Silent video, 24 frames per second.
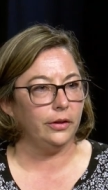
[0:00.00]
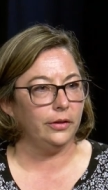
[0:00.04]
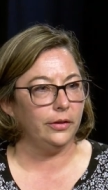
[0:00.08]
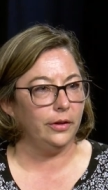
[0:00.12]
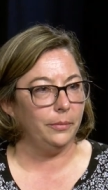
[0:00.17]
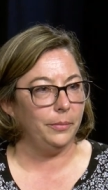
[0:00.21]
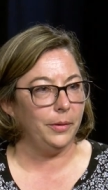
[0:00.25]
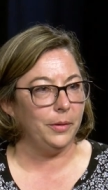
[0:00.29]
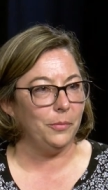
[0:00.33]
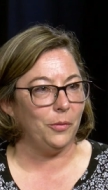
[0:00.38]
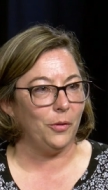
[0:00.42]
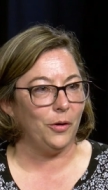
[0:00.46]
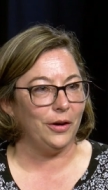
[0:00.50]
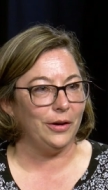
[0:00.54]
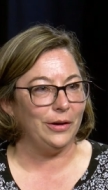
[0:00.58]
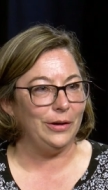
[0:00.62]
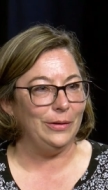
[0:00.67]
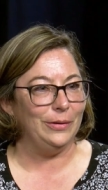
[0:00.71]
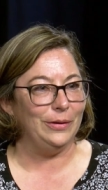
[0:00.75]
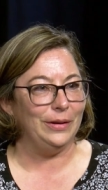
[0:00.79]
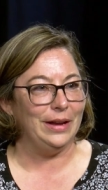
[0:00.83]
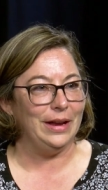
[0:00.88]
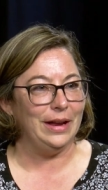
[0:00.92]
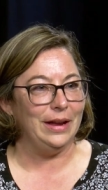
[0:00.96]
a little bit more
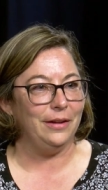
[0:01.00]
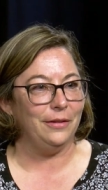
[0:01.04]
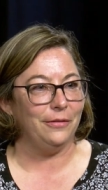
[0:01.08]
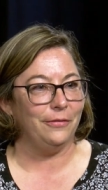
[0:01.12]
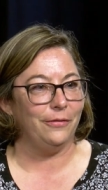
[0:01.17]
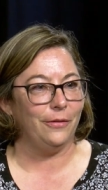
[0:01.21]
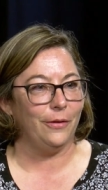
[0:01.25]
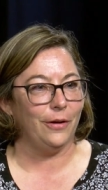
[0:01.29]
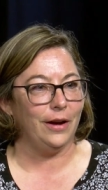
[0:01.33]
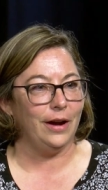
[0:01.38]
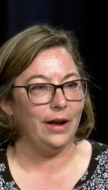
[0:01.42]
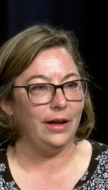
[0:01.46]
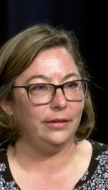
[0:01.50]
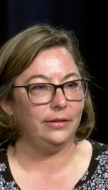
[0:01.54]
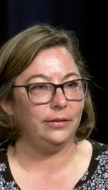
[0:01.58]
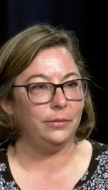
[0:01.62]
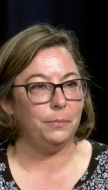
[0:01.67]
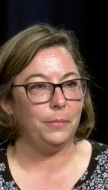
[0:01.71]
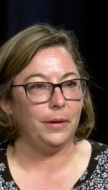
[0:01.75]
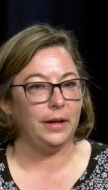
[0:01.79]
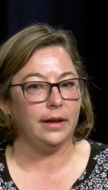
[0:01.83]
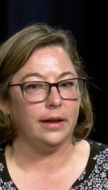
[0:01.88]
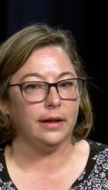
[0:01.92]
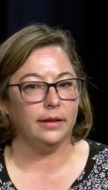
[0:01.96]
unique for us
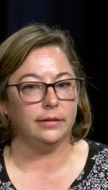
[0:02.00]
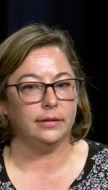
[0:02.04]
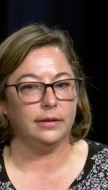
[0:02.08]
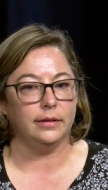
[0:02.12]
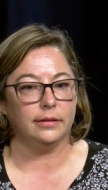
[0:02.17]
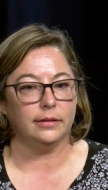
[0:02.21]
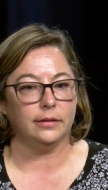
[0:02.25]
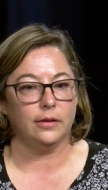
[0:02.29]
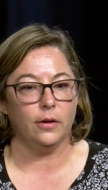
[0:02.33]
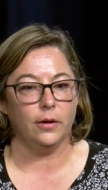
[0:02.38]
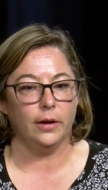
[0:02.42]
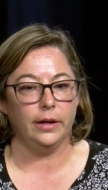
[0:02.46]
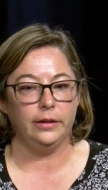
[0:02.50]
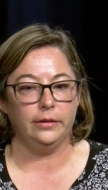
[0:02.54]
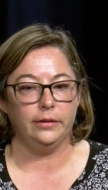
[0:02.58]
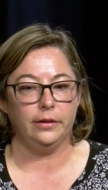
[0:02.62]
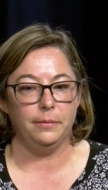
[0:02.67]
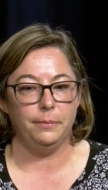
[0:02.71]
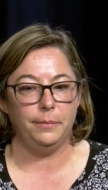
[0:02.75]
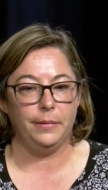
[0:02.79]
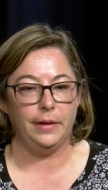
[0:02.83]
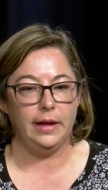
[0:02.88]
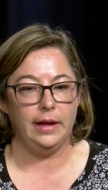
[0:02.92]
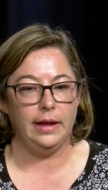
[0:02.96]
because it's going
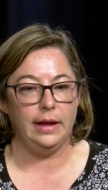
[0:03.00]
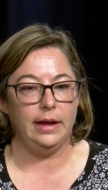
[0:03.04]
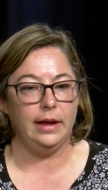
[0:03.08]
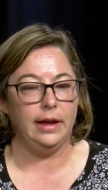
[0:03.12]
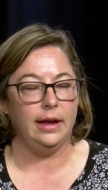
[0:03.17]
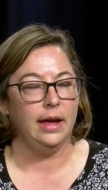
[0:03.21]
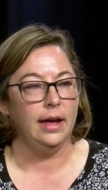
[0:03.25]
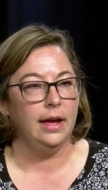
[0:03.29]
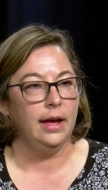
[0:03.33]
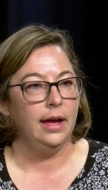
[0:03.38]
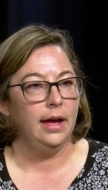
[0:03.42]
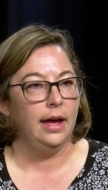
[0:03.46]
to be,